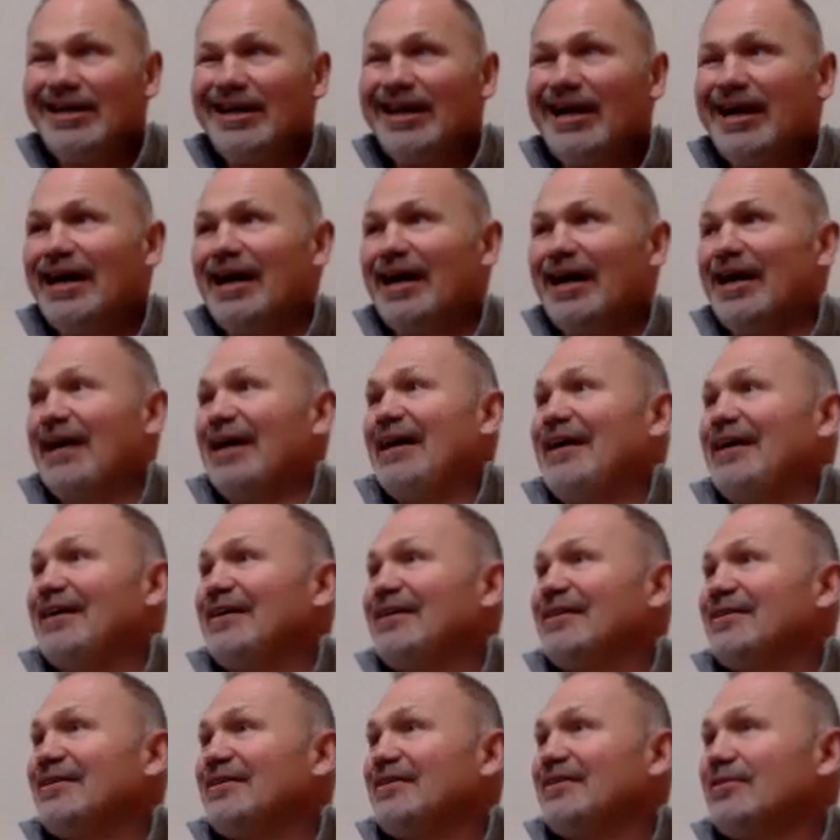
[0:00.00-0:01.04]
guy
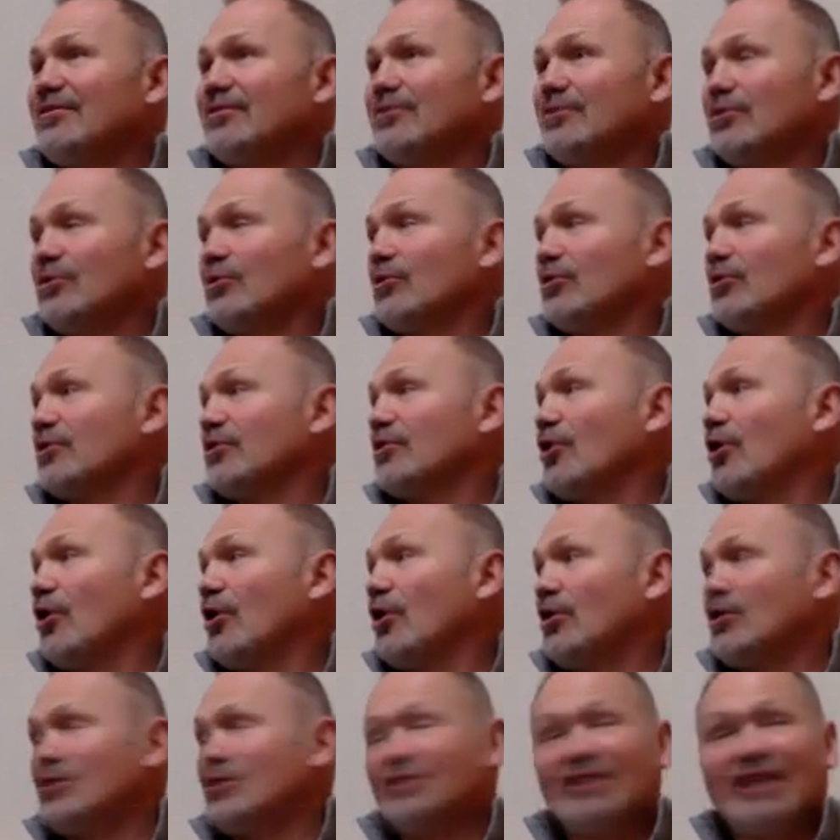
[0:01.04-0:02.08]
the Lord
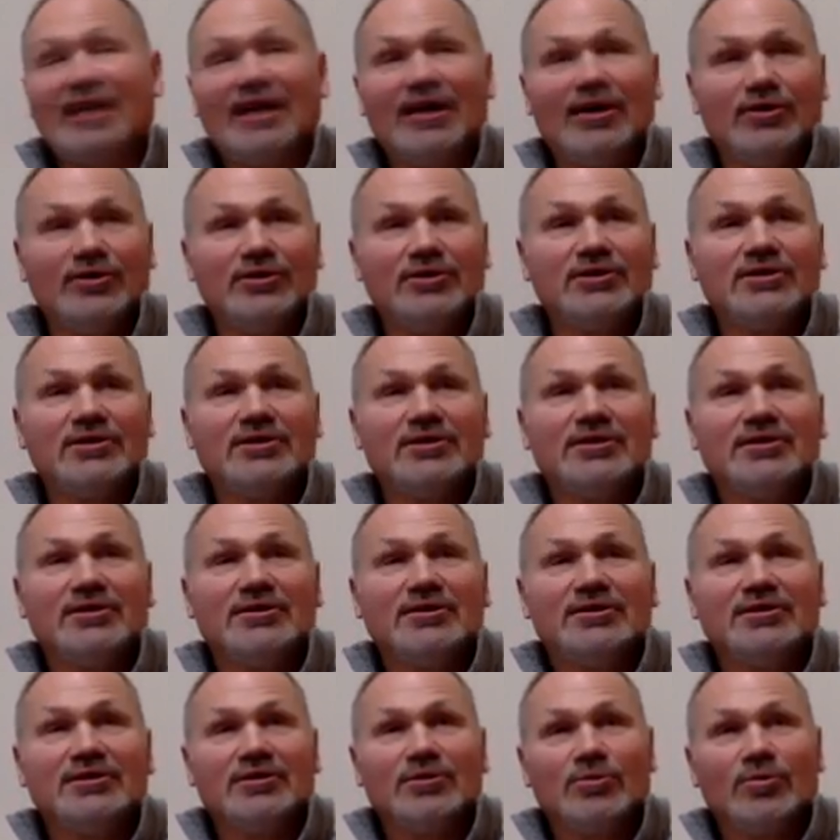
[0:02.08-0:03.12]
calls out
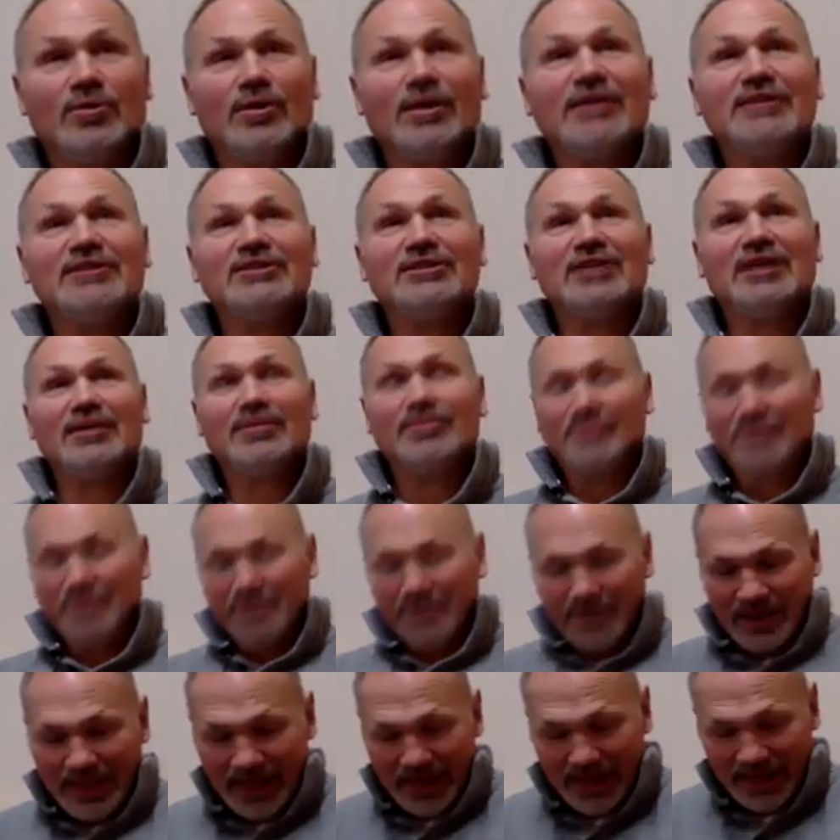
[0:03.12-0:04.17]
to raise up
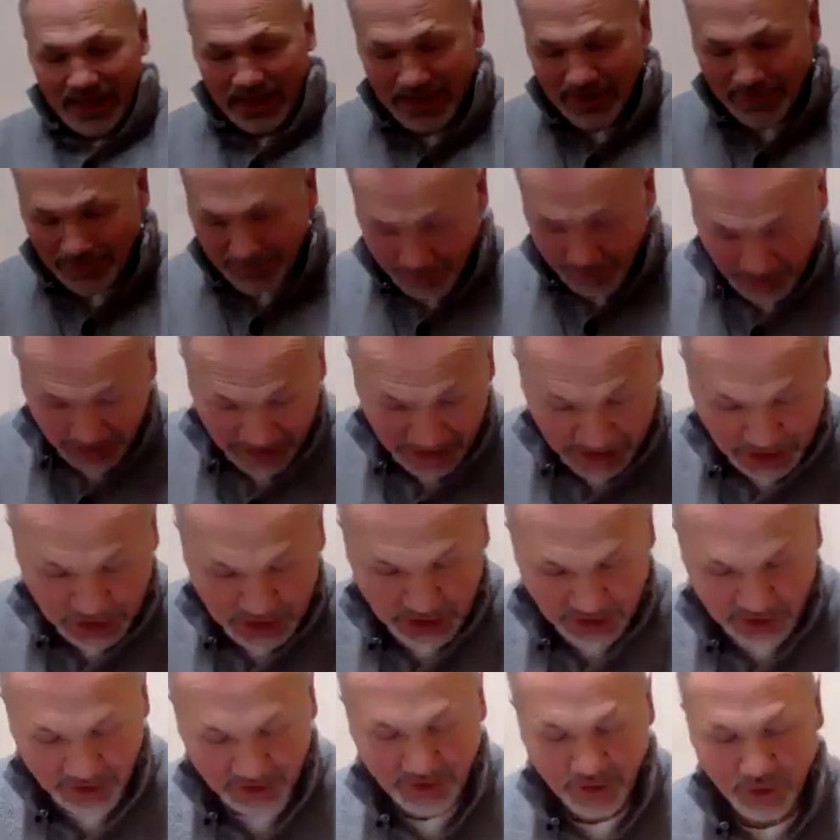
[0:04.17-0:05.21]
a
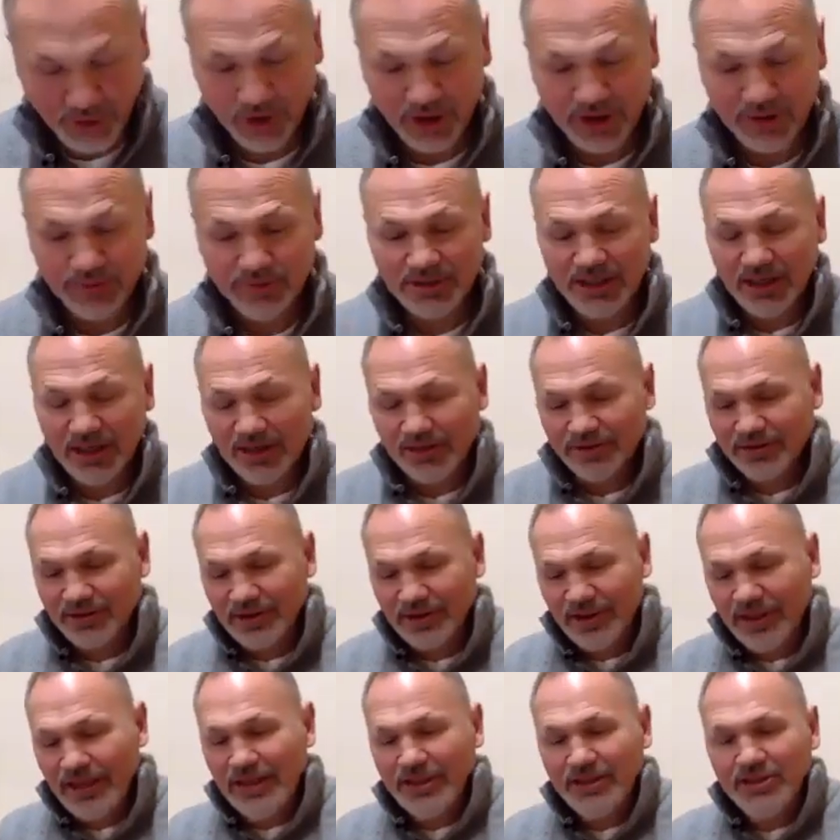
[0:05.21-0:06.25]
nation for himself, the
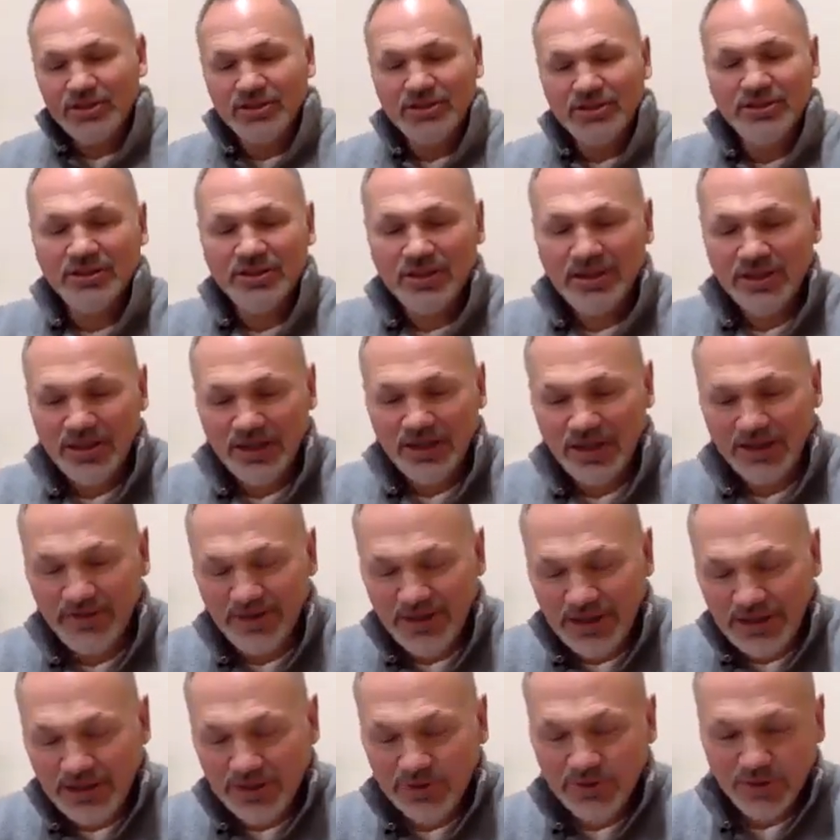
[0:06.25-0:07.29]
nation of
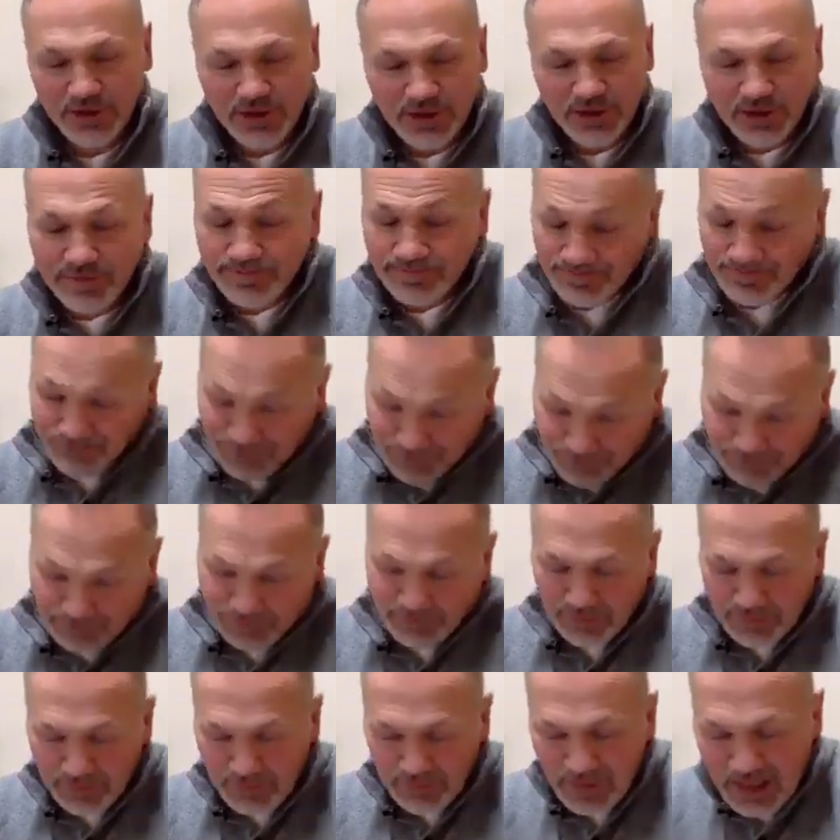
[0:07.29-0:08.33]
Israel.
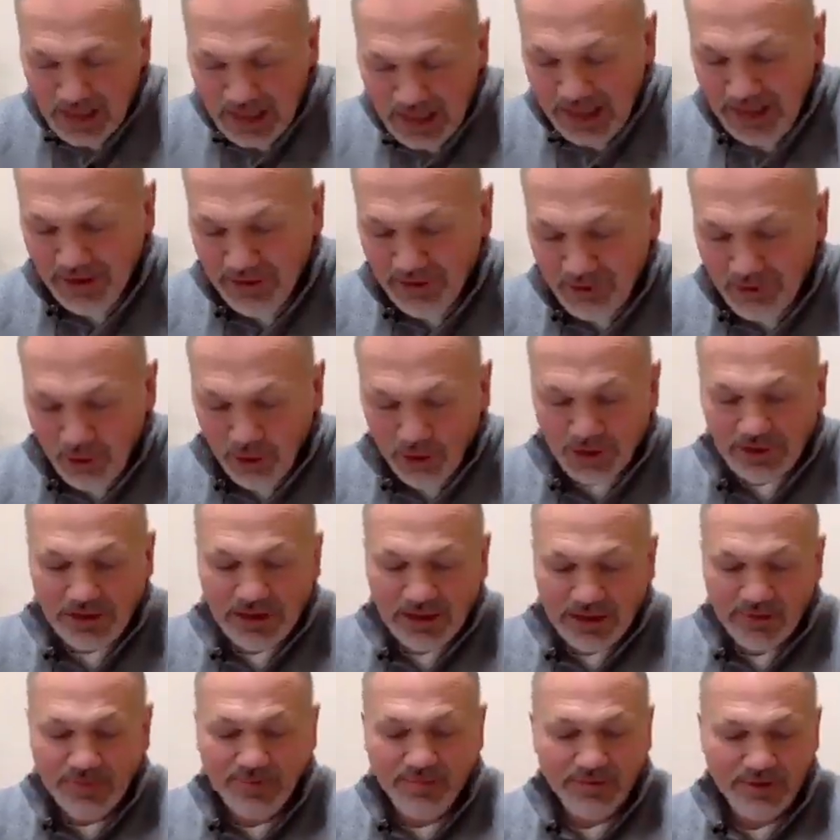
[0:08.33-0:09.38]
And of course,
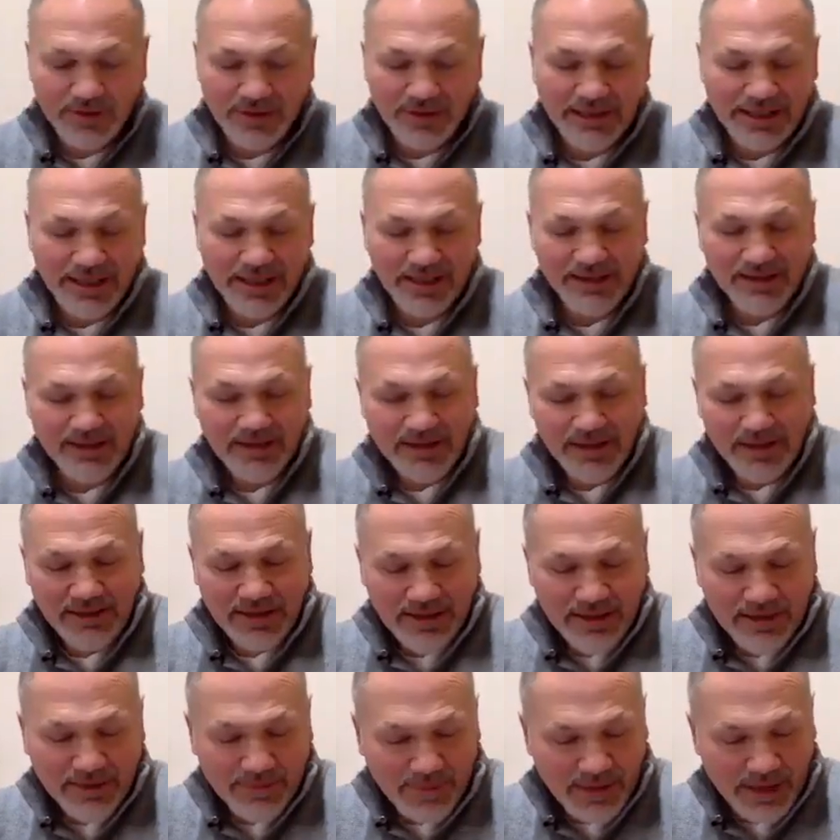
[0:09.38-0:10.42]
he again
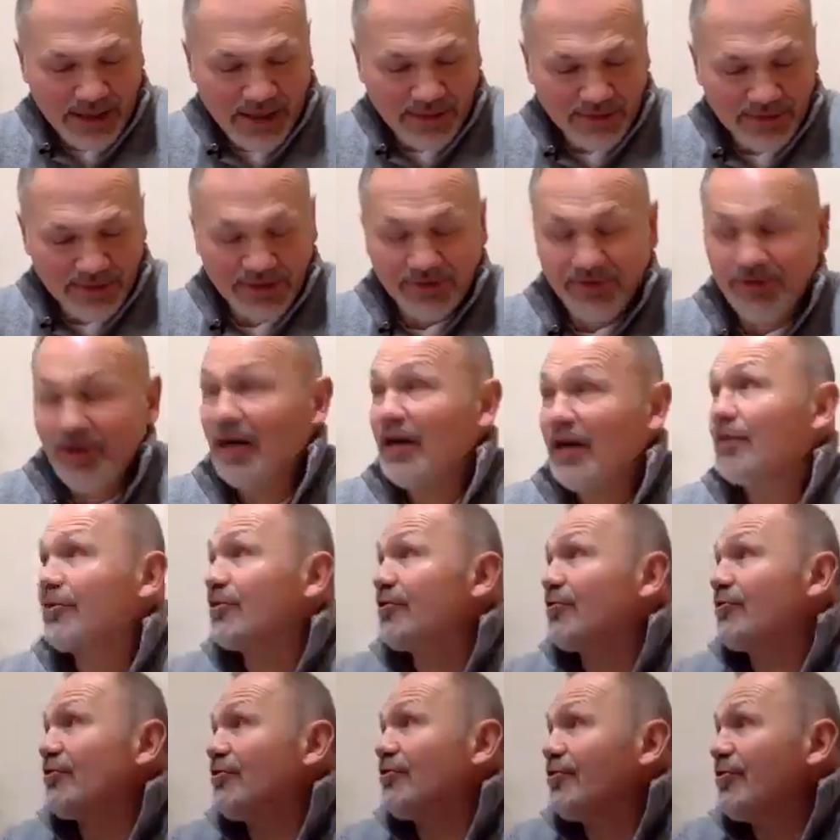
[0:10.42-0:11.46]
becomes the father
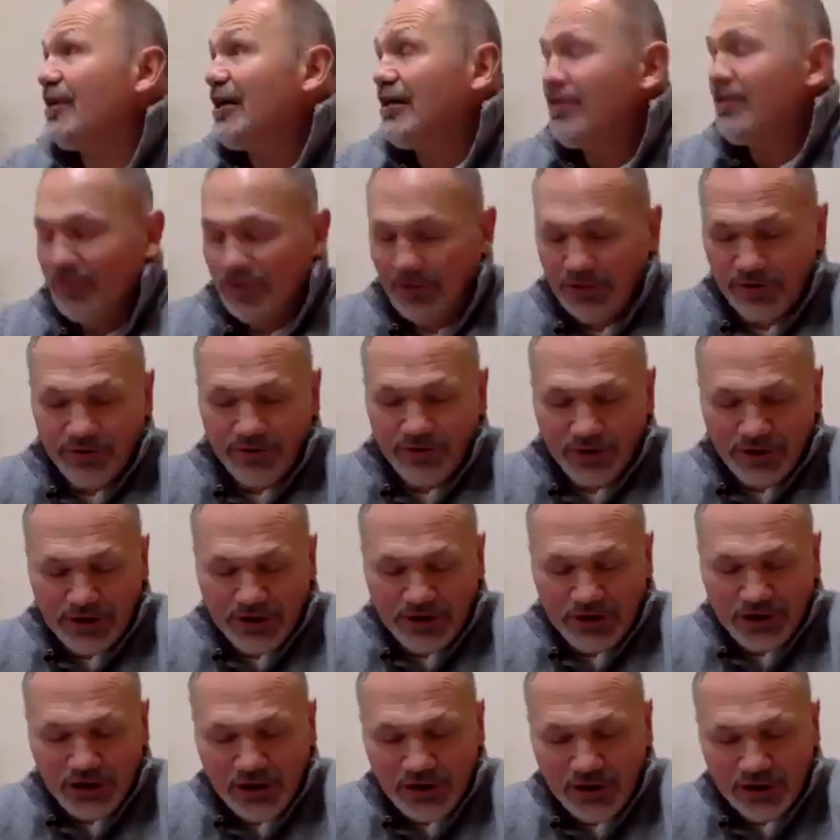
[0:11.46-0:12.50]
of the faithful for the
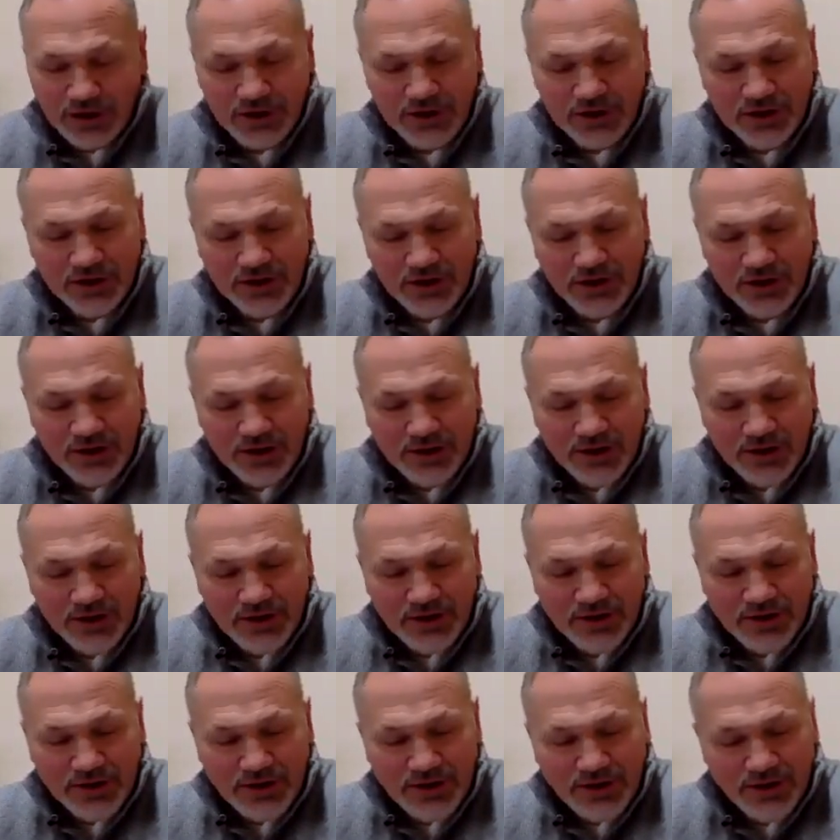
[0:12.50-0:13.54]
church.
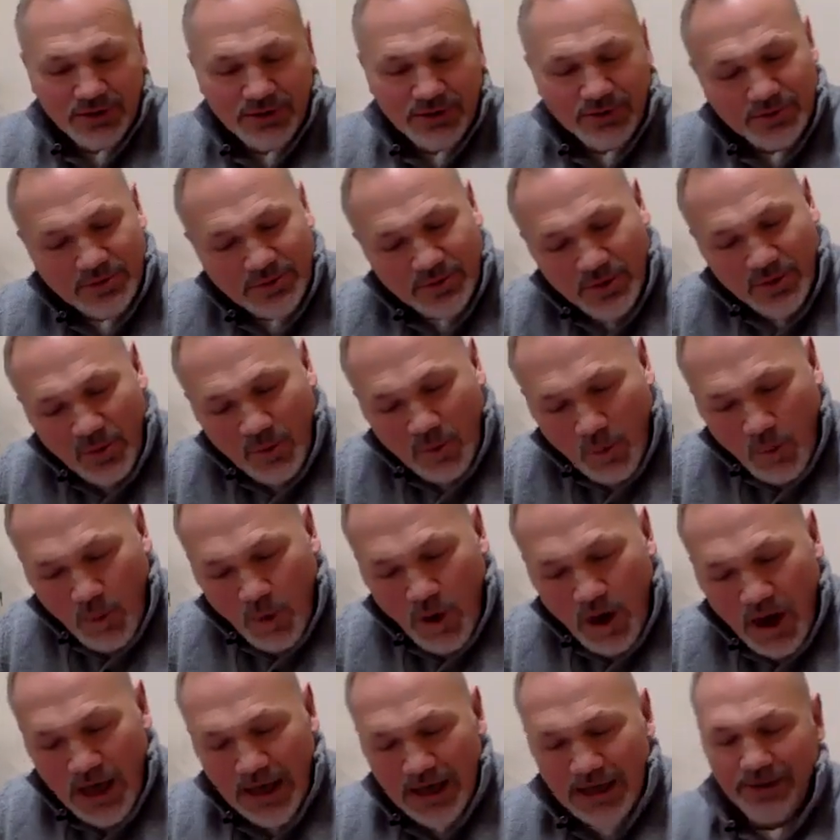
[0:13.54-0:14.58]
So,
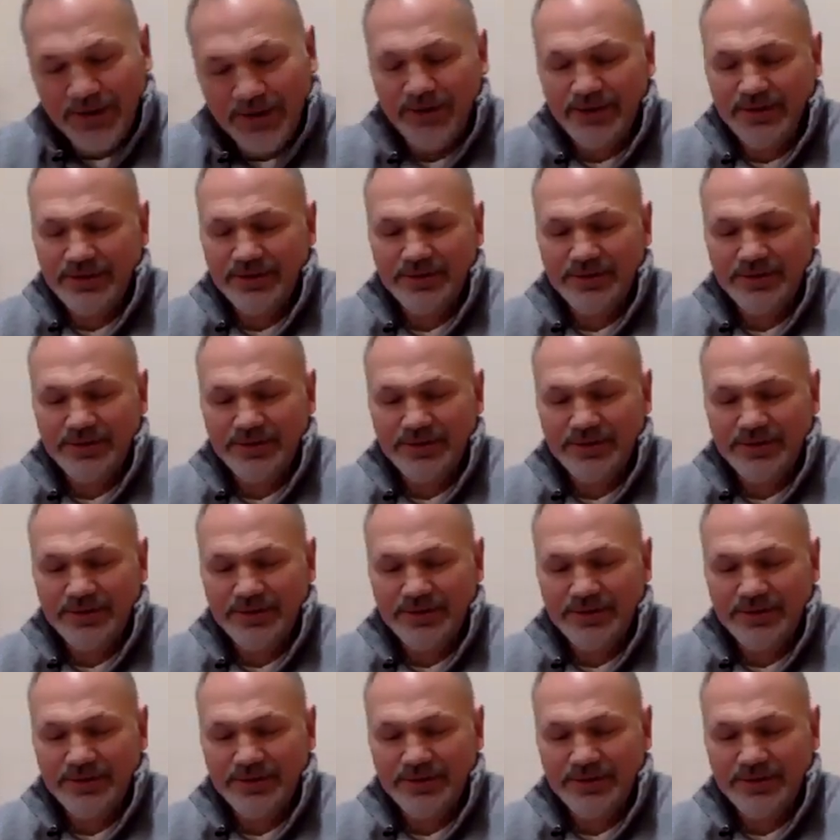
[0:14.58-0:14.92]
one.